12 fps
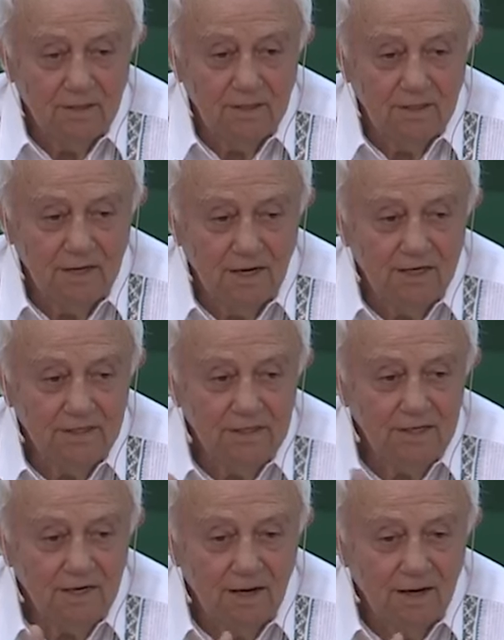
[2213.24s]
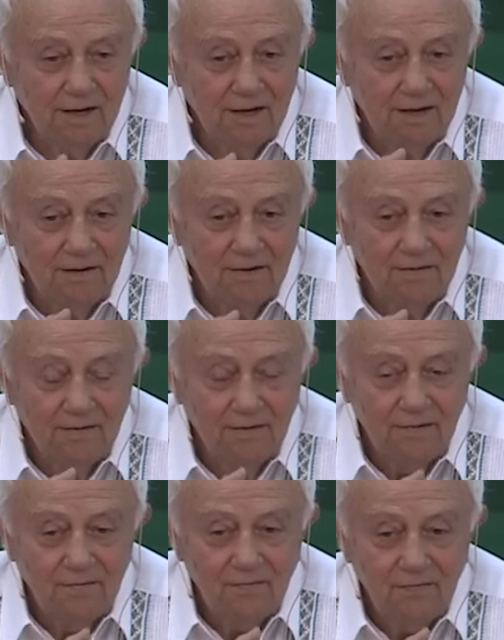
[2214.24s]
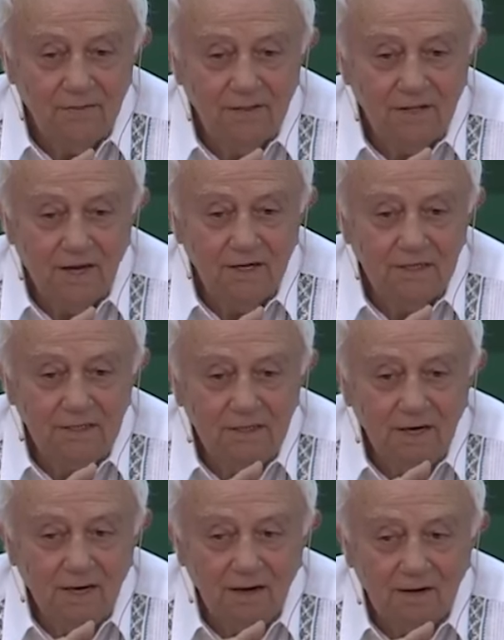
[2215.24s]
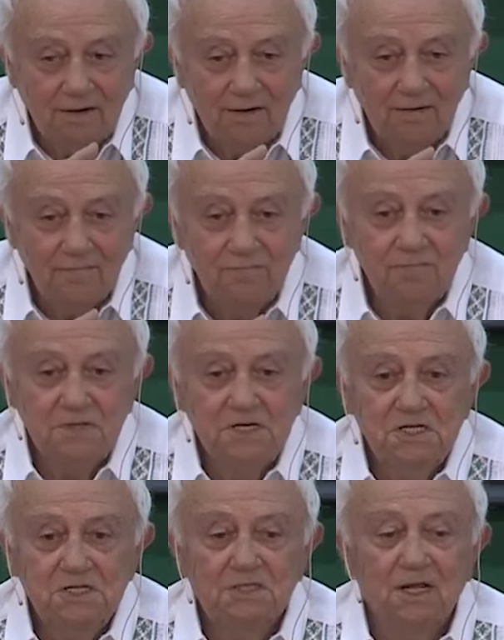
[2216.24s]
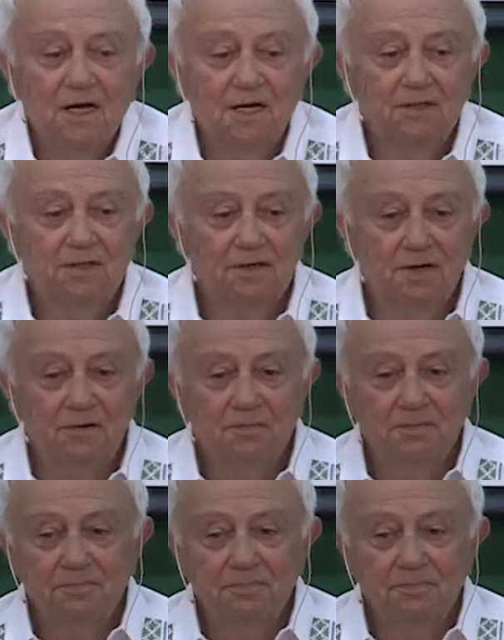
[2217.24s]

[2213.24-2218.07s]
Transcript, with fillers: the idea, the idea is that uh,